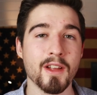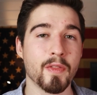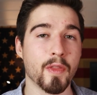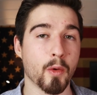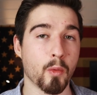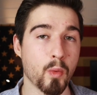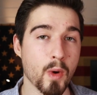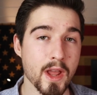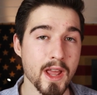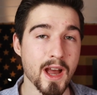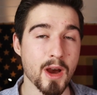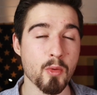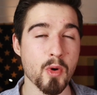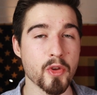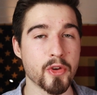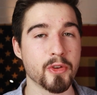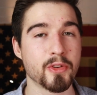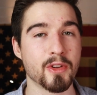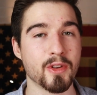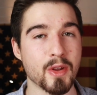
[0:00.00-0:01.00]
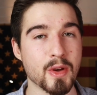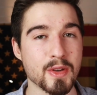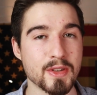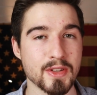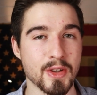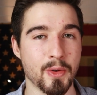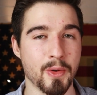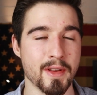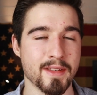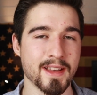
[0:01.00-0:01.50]
The way I want you to do
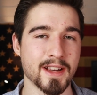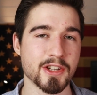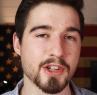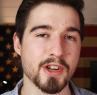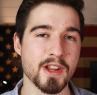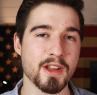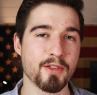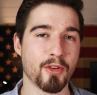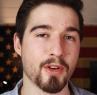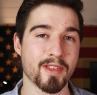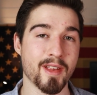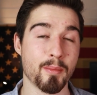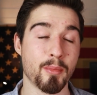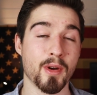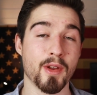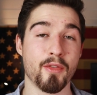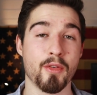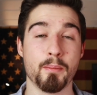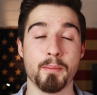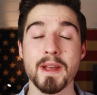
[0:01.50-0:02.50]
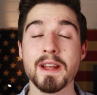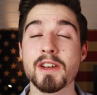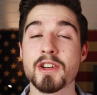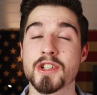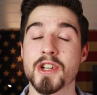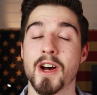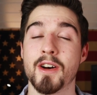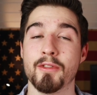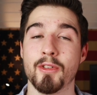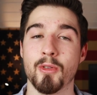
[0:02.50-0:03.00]
so is actually, for example, if you pick the
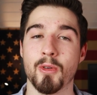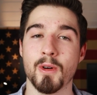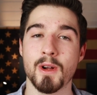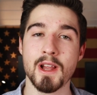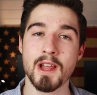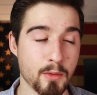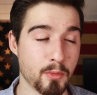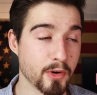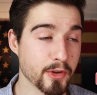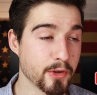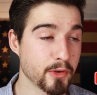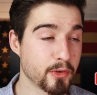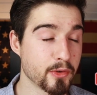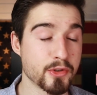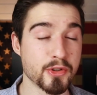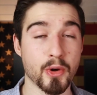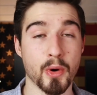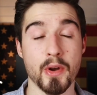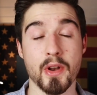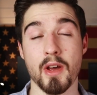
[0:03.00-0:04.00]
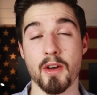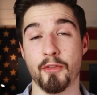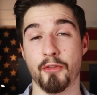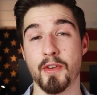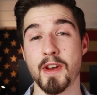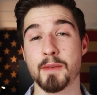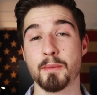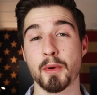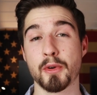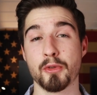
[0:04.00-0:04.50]
shovel, I want you to join a
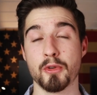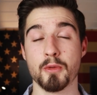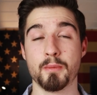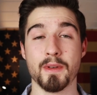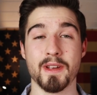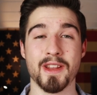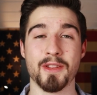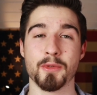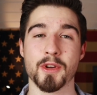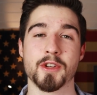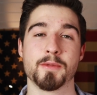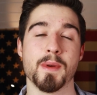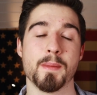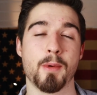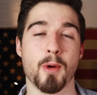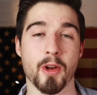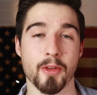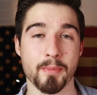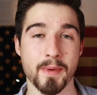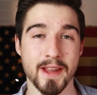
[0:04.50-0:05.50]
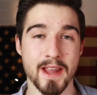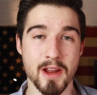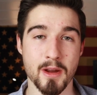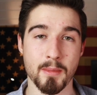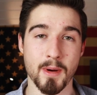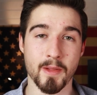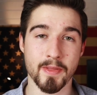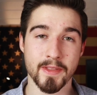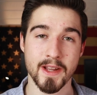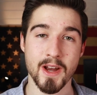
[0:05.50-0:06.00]
Facebook group in which people are speaking
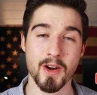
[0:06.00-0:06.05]
about